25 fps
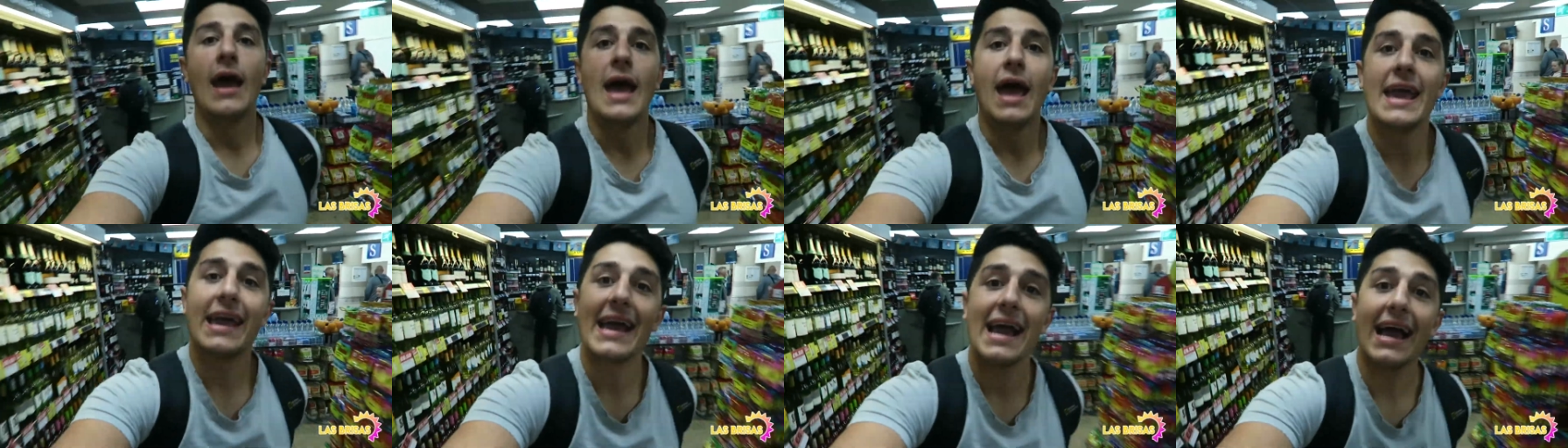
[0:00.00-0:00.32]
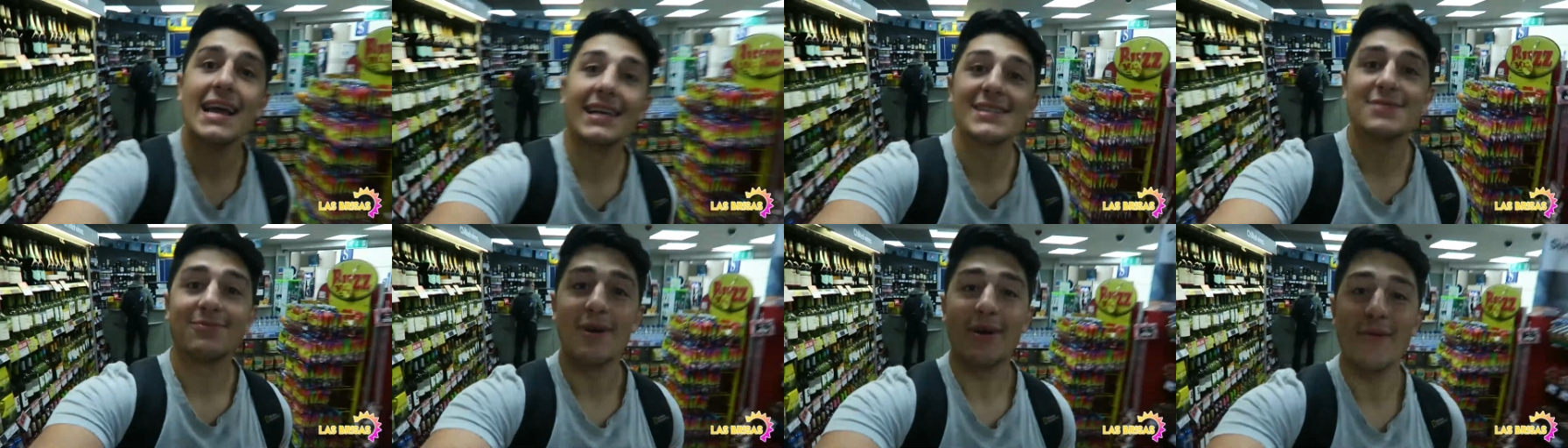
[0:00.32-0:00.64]
Hey
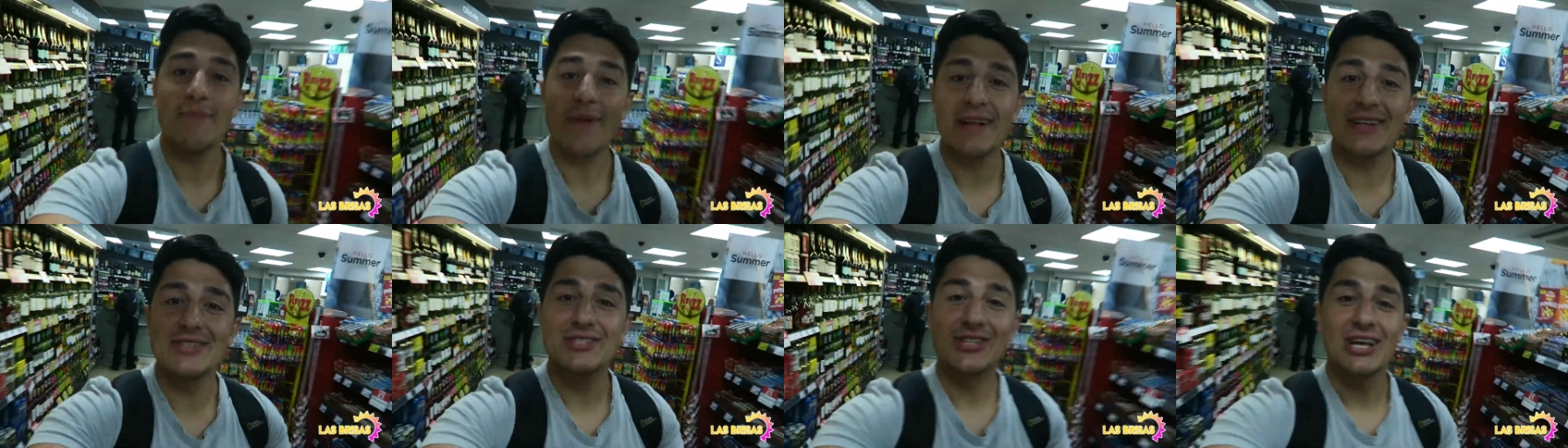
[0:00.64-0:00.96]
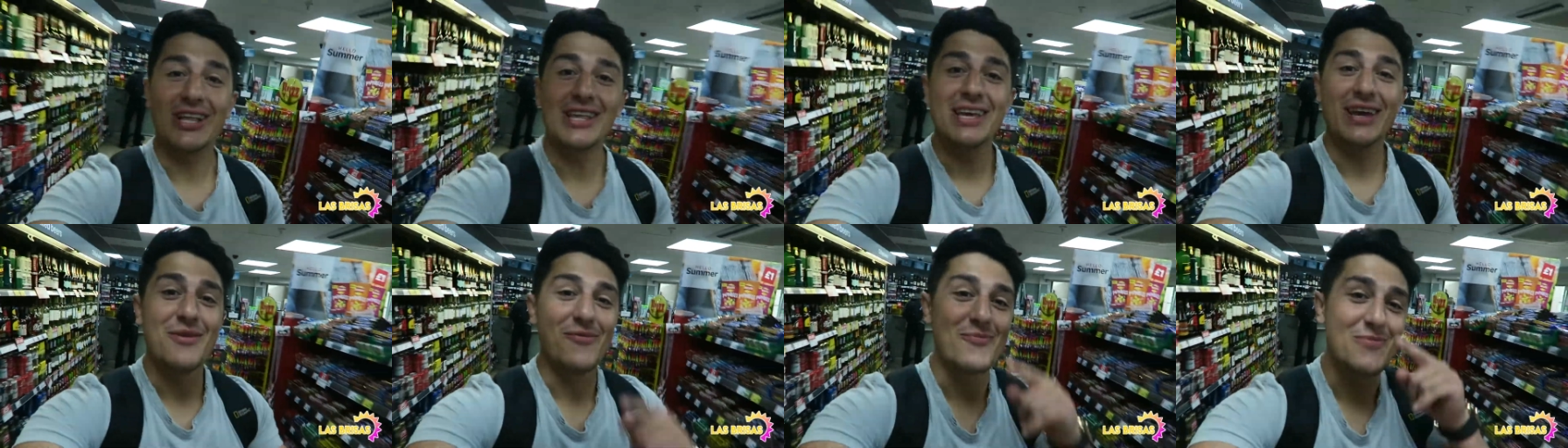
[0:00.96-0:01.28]
guys, welcome back to
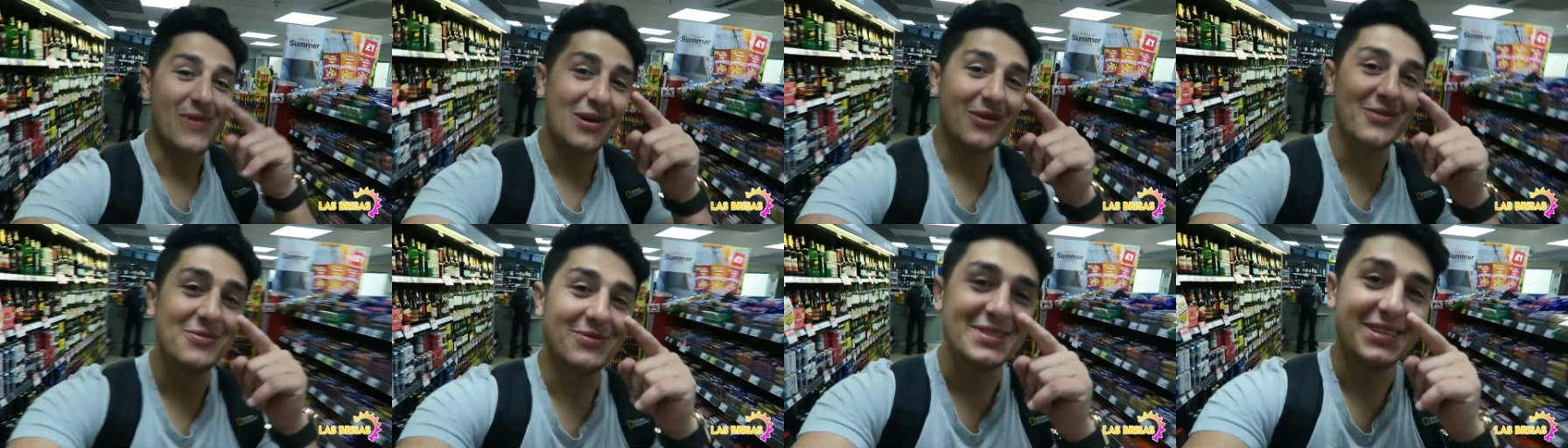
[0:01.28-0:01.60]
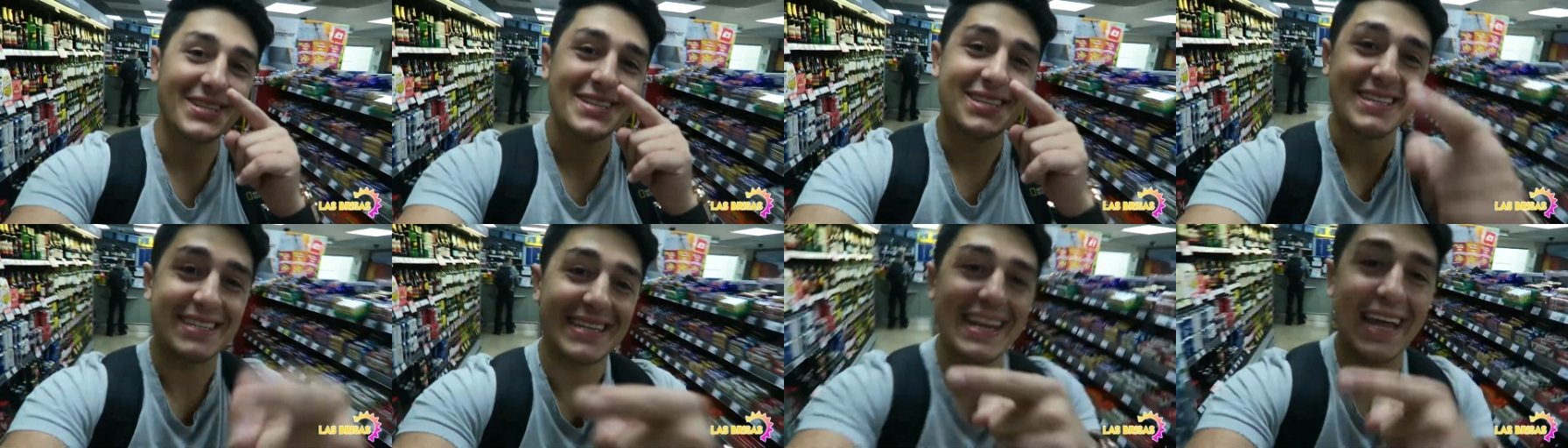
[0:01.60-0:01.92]
Cheliot and welcome
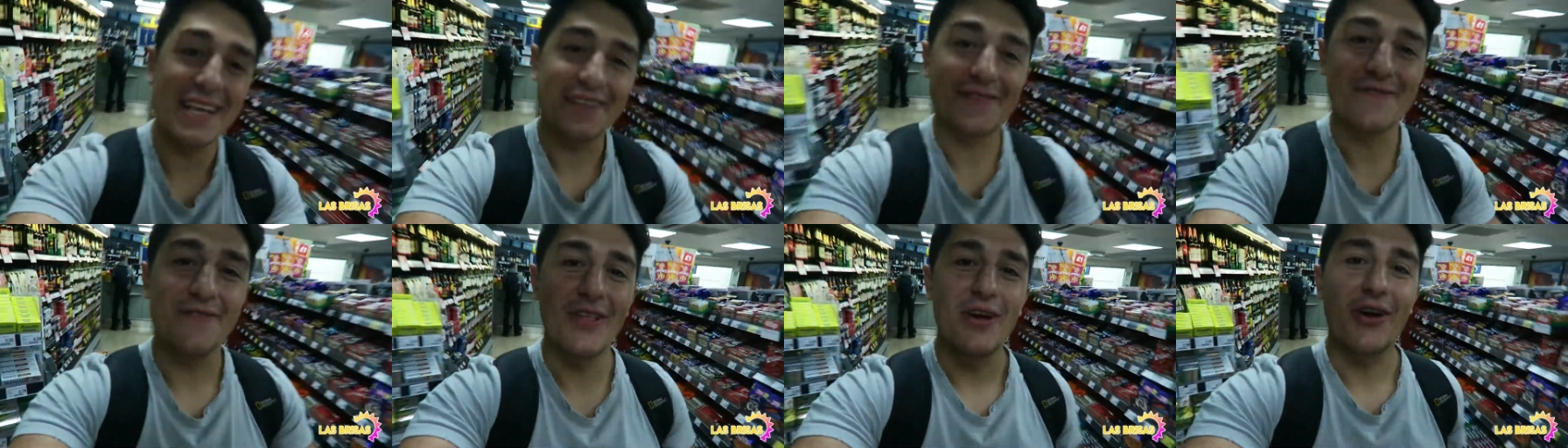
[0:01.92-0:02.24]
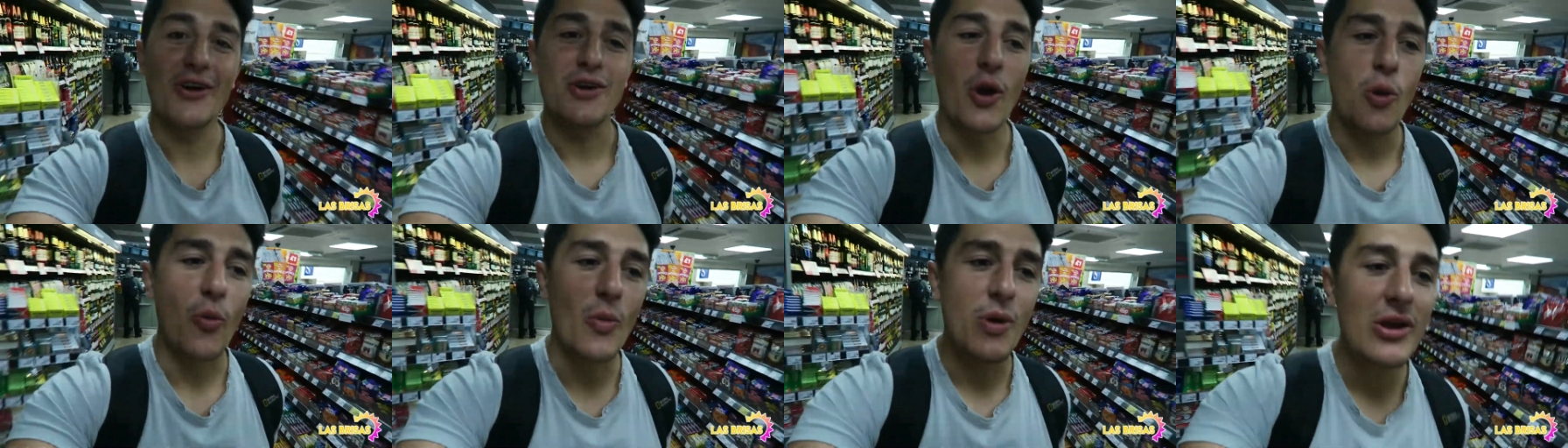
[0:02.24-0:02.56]
to today's
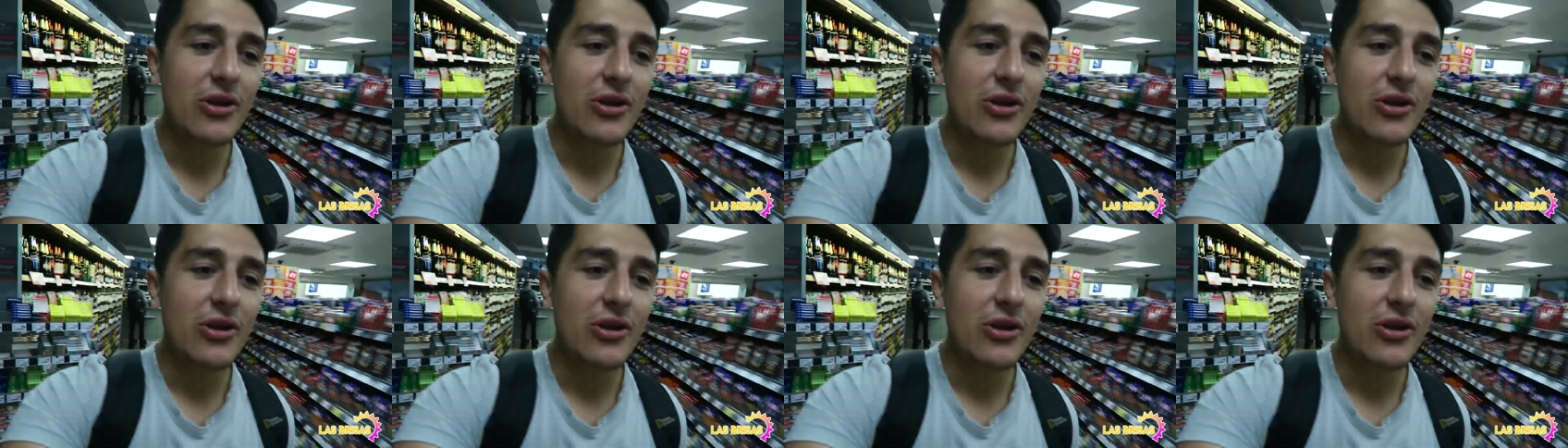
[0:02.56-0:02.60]
vlog.